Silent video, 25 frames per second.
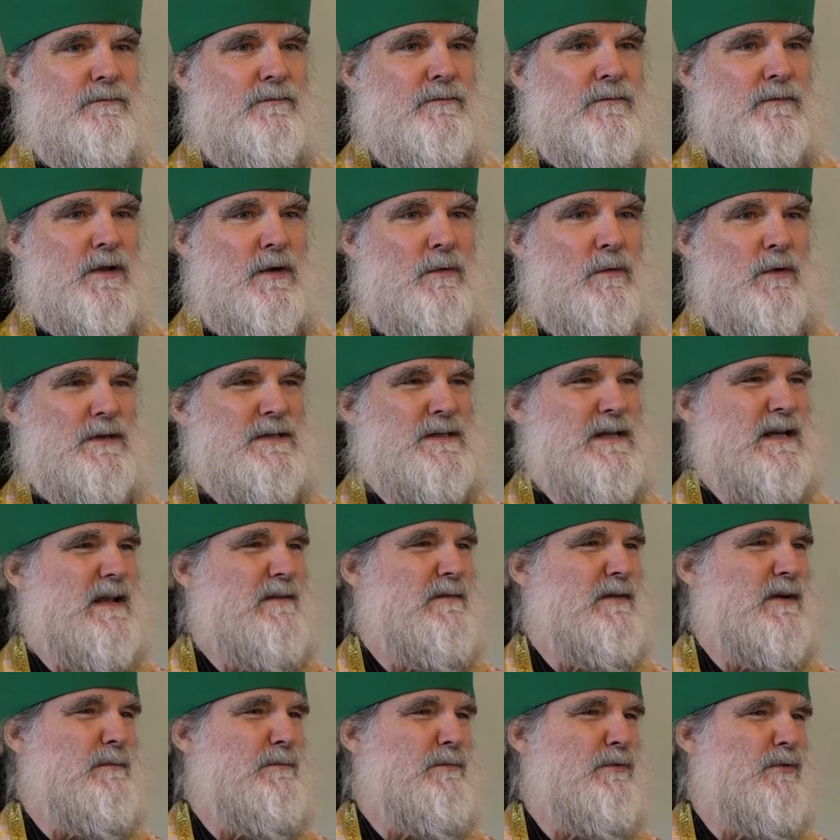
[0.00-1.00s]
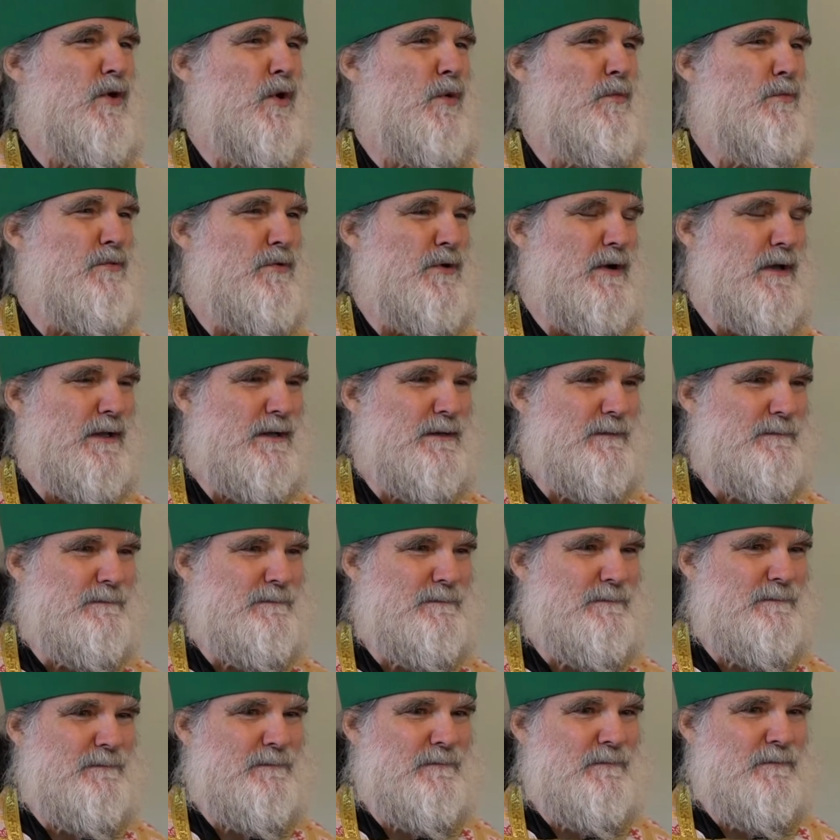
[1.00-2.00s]
It wasn't even appropriate,
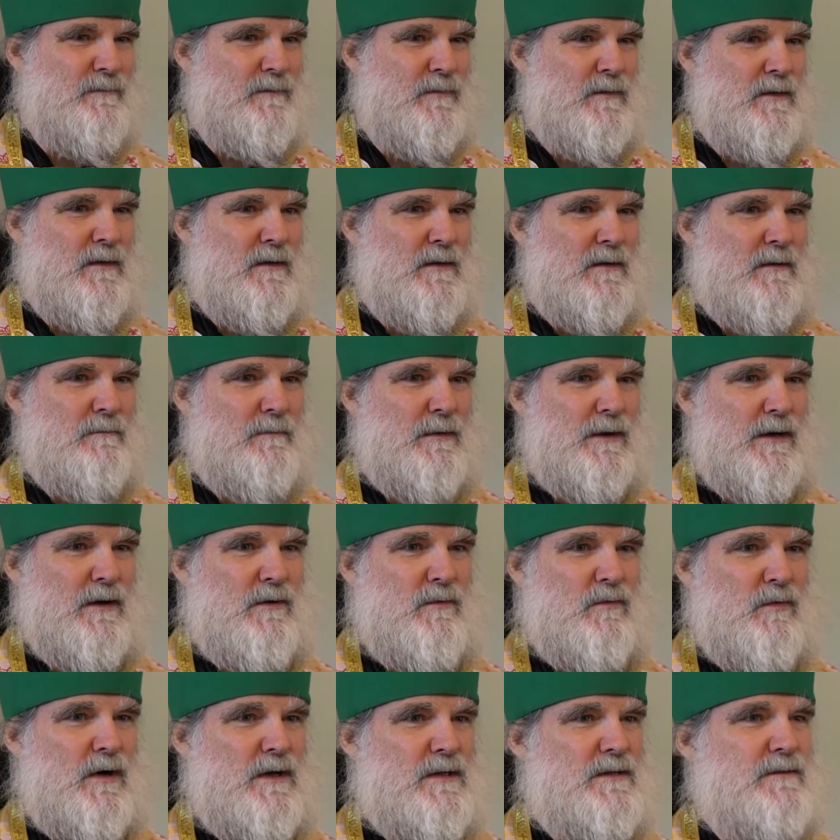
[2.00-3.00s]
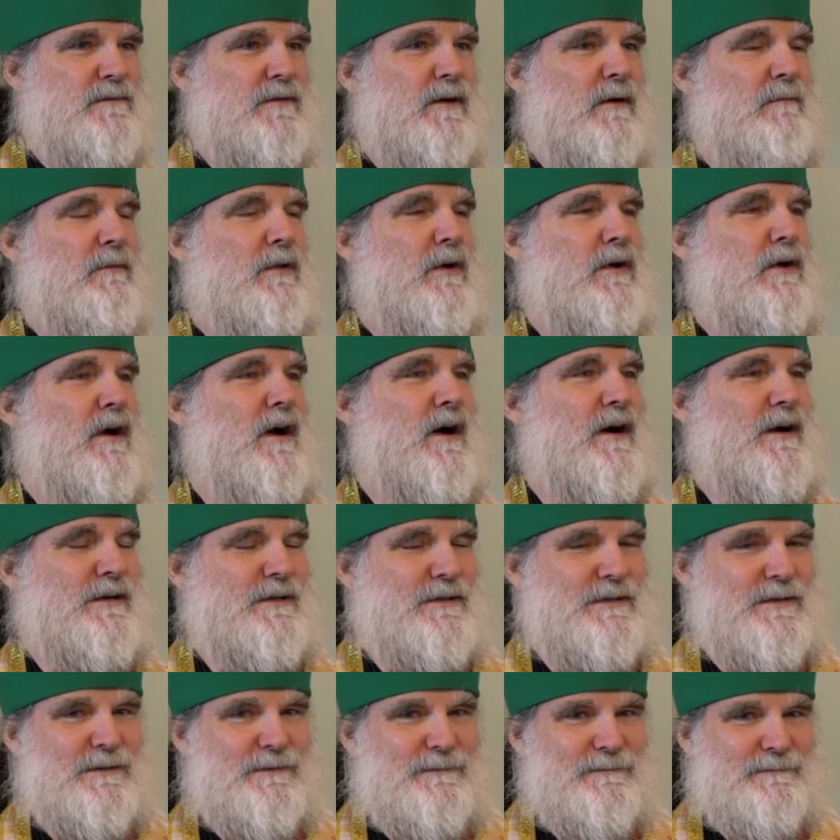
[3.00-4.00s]
but it was from their
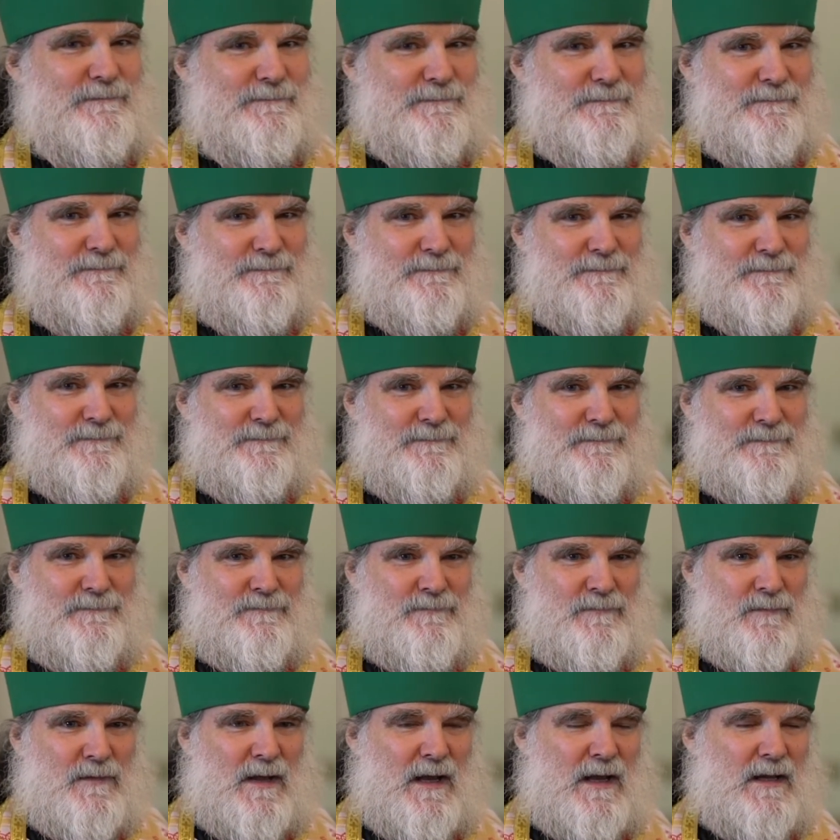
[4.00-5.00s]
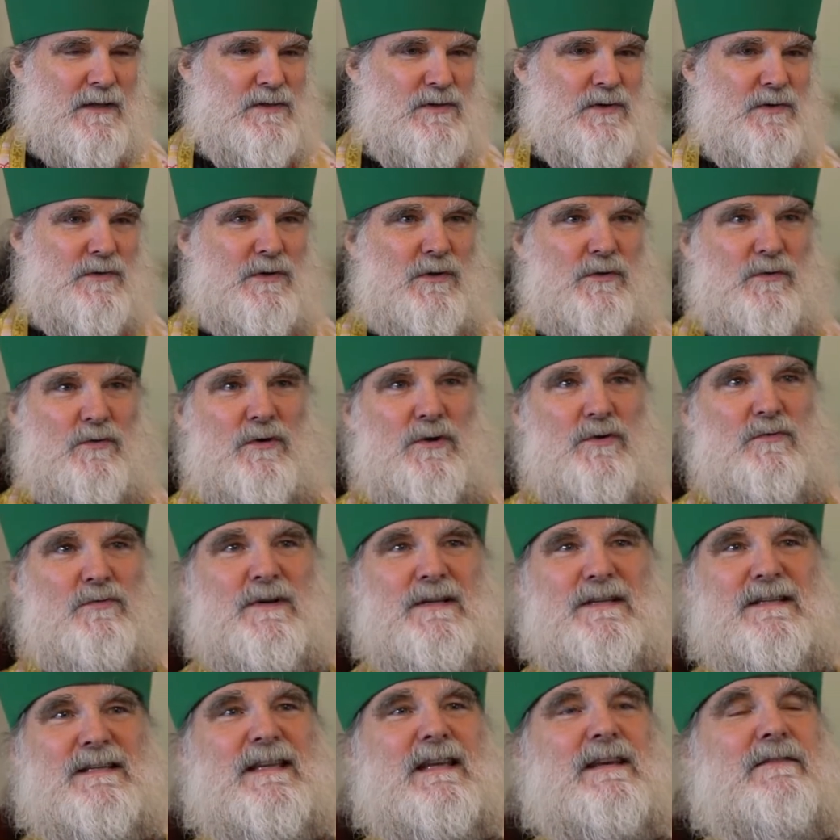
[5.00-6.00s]
heart. And so the Lord
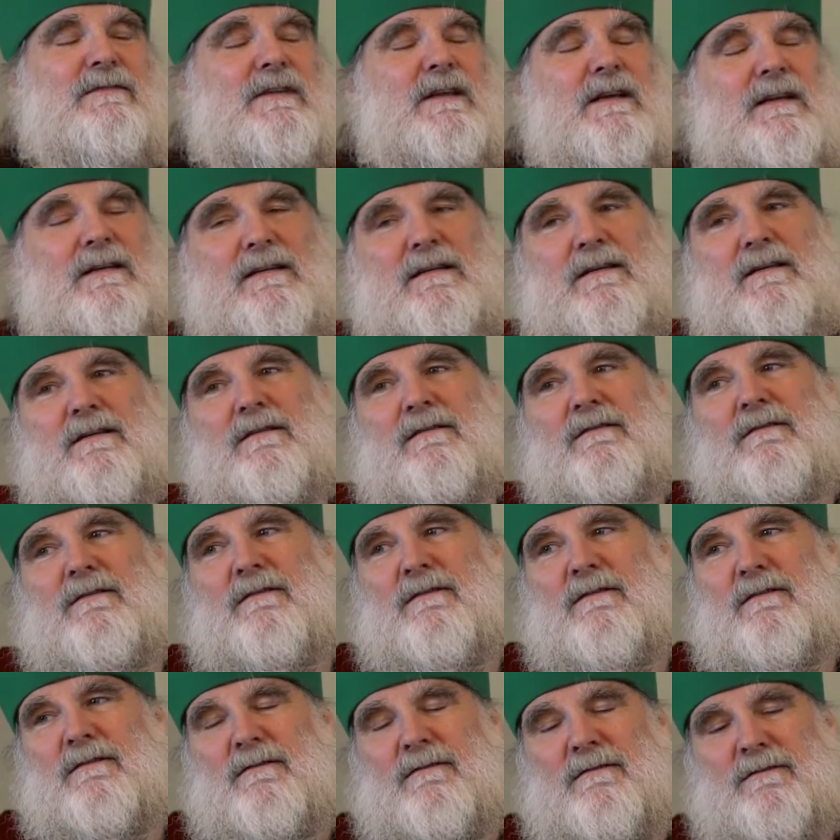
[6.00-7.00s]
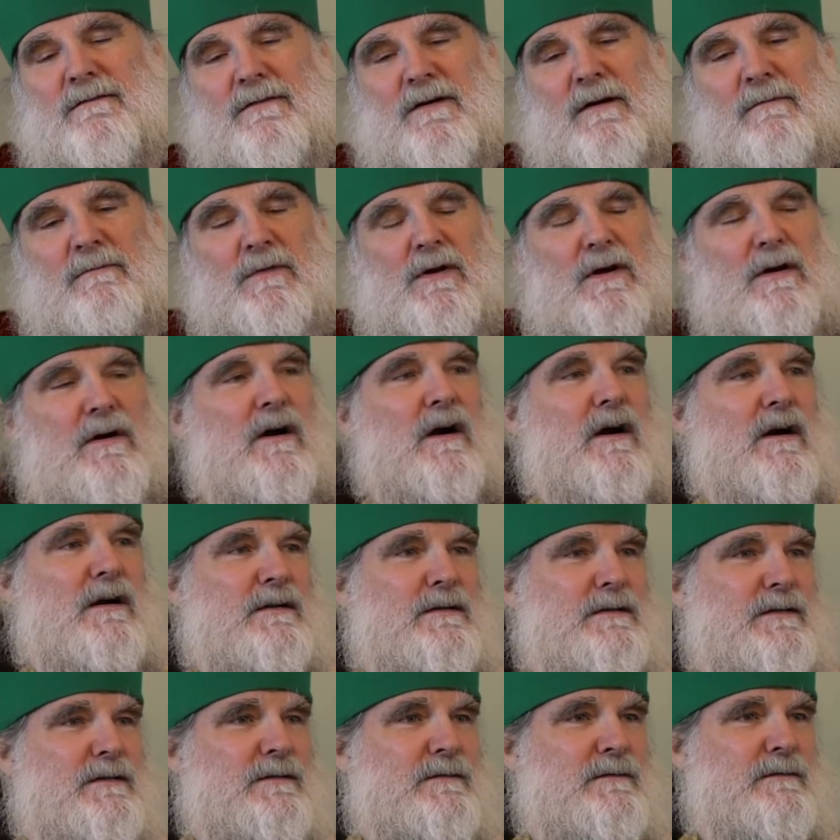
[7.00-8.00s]
received it from their
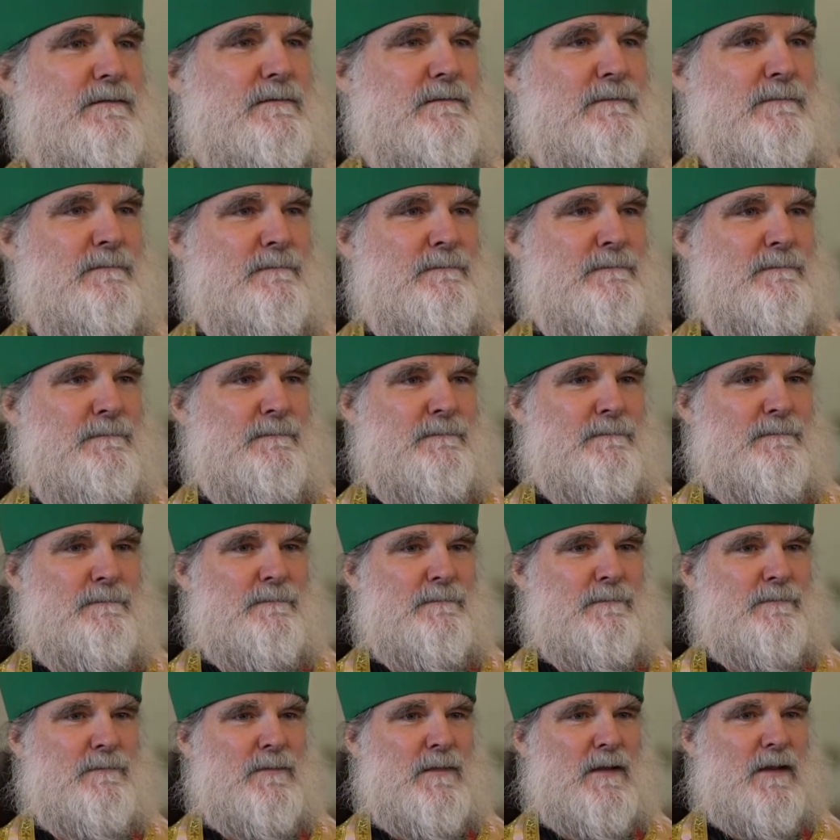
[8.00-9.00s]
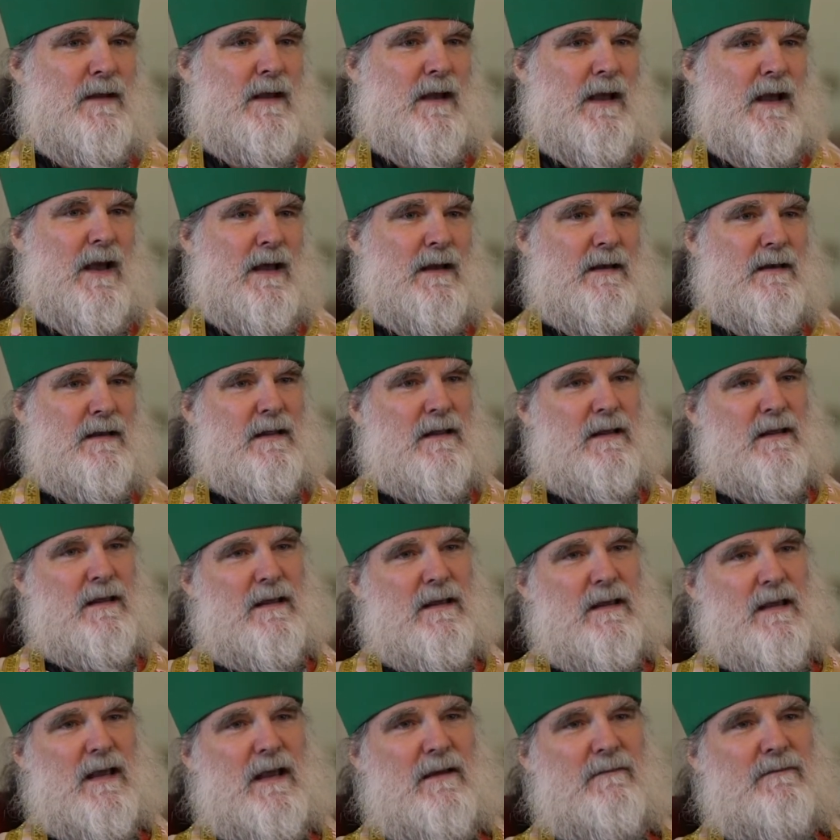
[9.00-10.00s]
heart. And
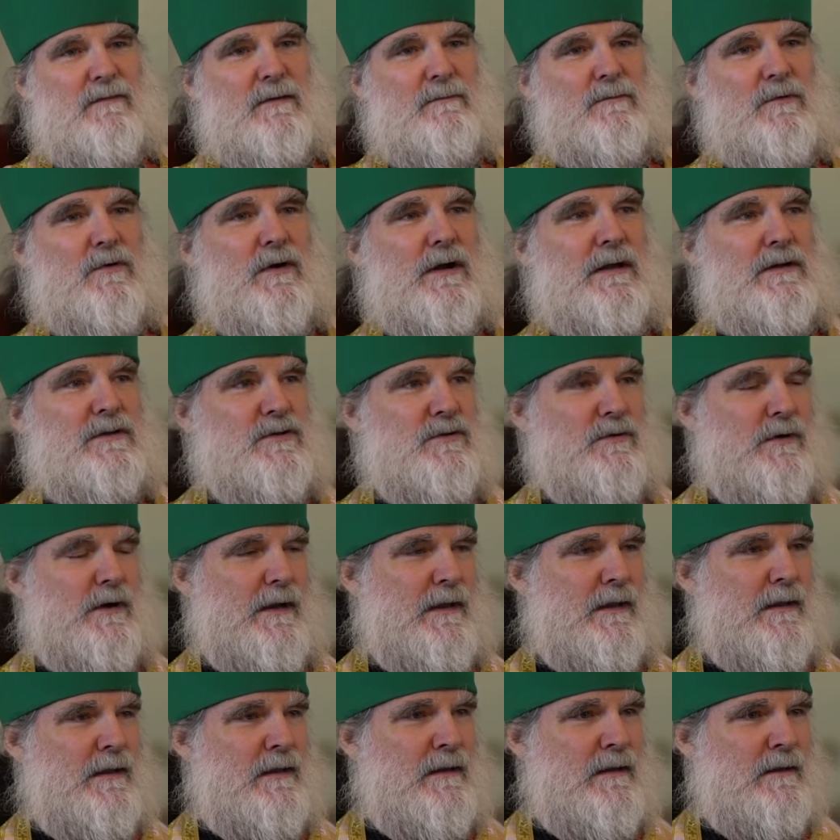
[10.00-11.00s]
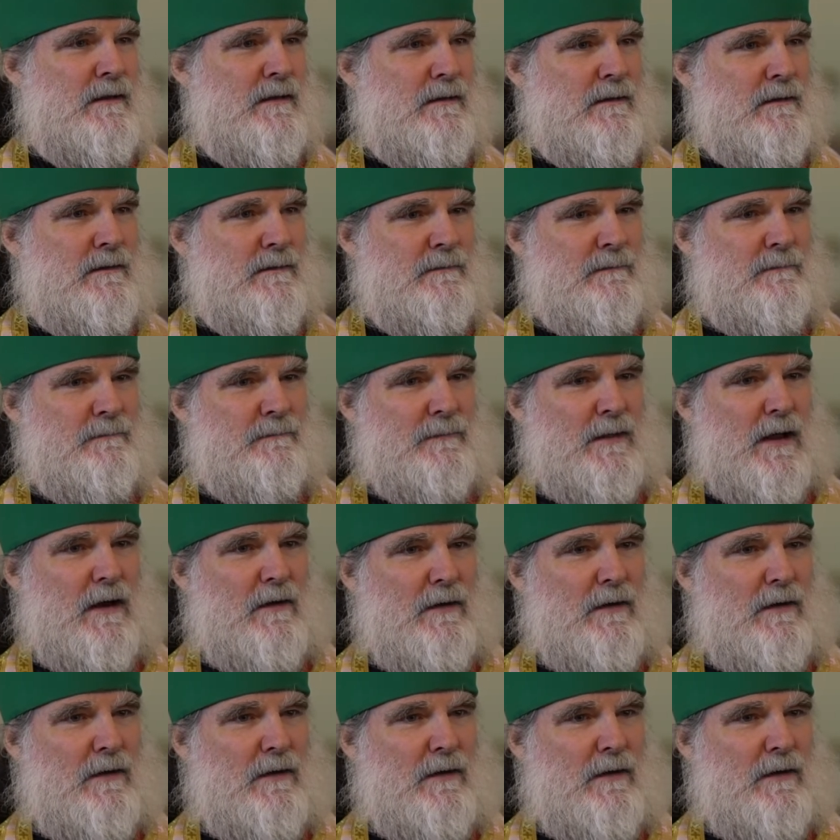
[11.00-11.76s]
he gave them great joy. Now,